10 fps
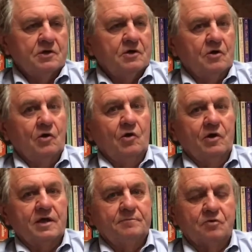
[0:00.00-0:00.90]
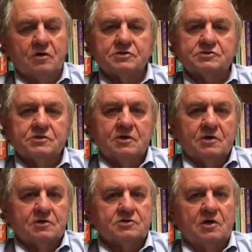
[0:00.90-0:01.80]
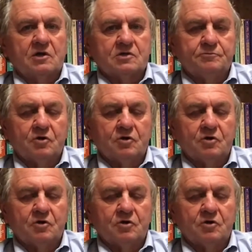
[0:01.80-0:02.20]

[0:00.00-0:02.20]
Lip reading: or look at books or talk to book